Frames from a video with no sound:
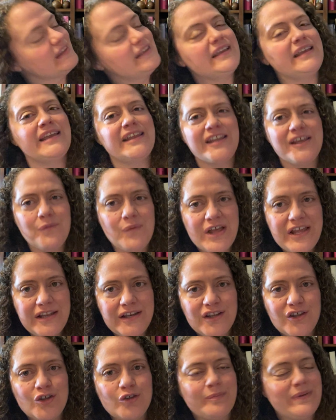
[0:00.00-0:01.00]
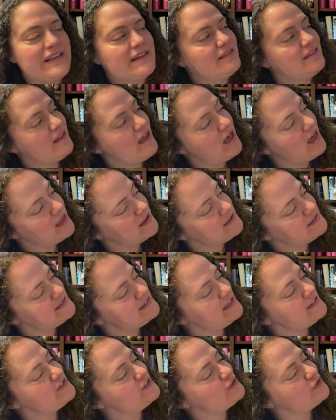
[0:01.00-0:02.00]
Anyone who belongs
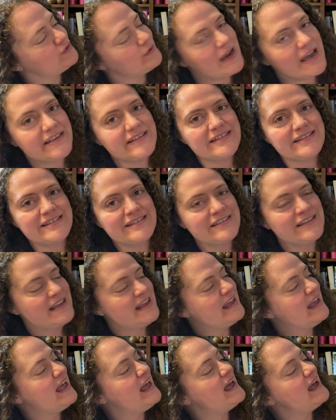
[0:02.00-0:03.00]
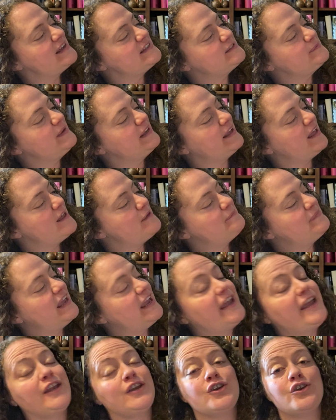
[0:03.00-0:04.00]
to Christ has become
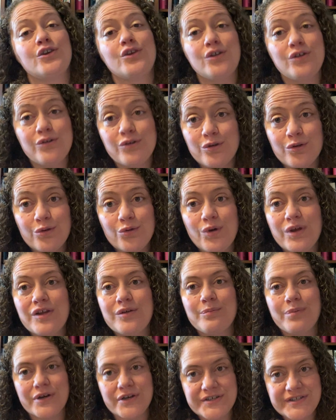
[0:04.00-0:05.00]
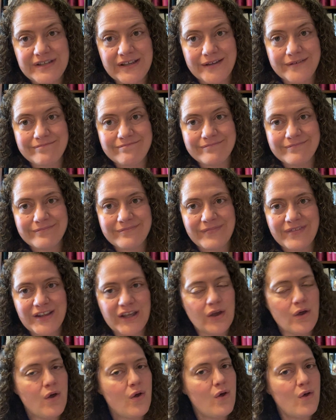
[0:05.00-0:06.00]
a new person.
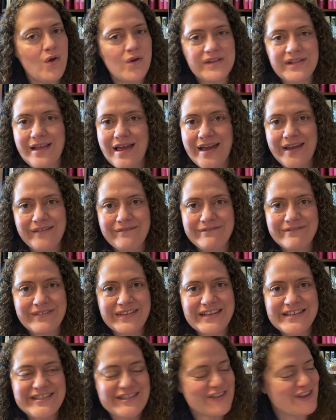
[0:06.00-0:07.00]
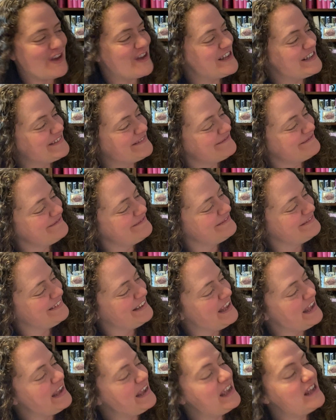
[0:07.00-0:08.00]
The old life is gone,
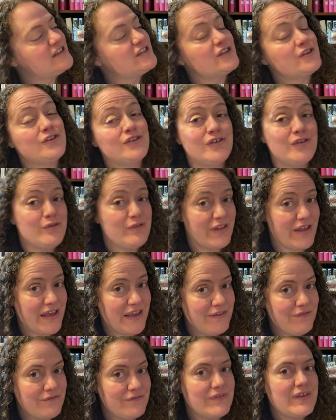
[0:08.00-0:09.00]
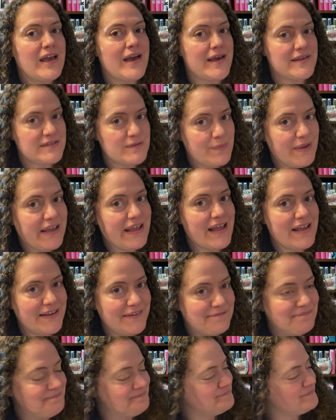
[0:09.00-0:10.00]
and a new life has
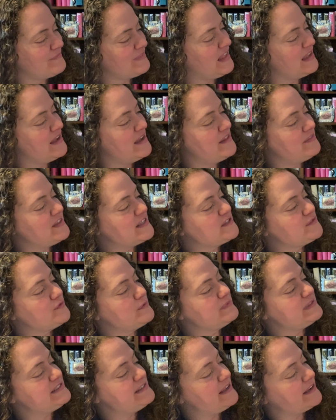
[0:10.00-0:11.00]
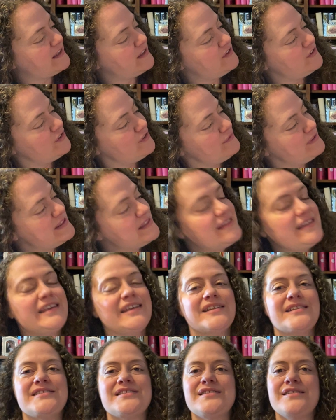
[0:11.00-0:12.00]
begun. That's from 2
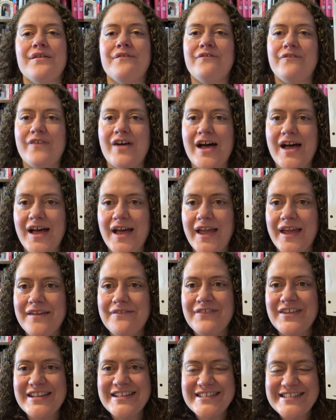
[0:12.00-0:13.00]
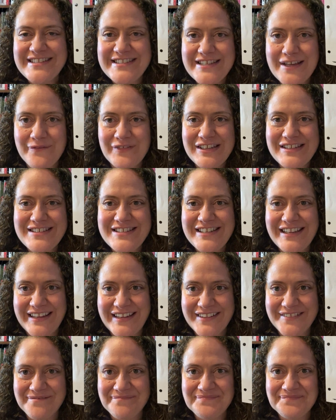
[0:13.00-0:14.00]
Corinthians
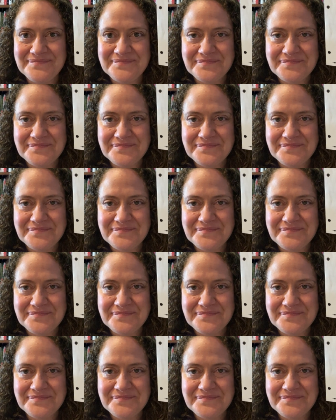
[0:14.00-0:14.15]
5:17.